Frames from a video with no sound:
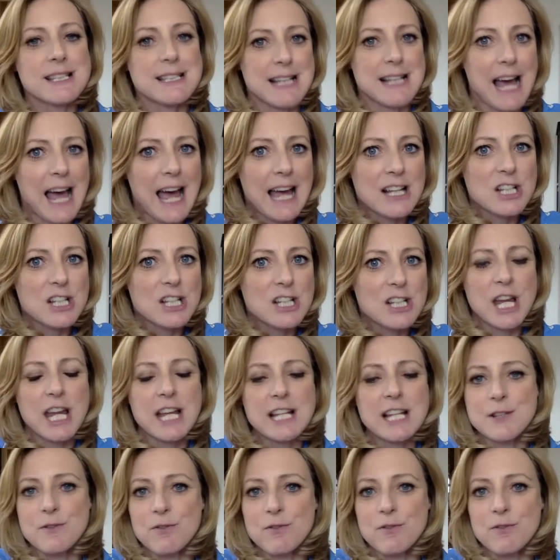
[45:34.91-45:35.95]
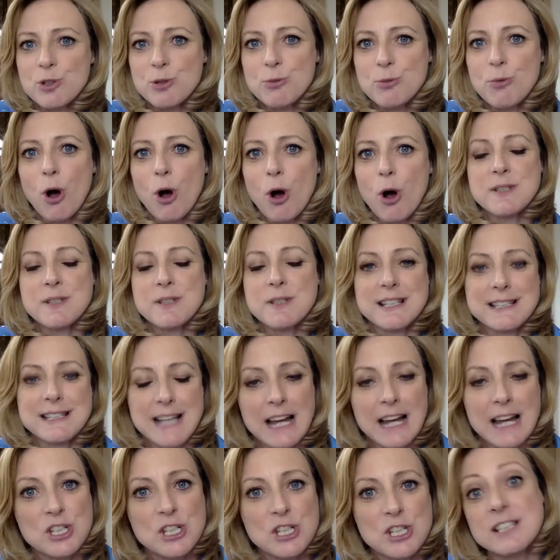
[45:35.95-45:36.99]
the handshakes, the photo ops, the
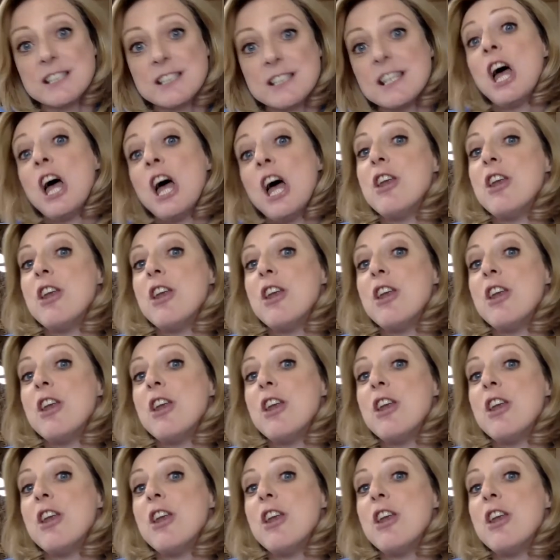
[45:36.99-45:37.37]
sanctions,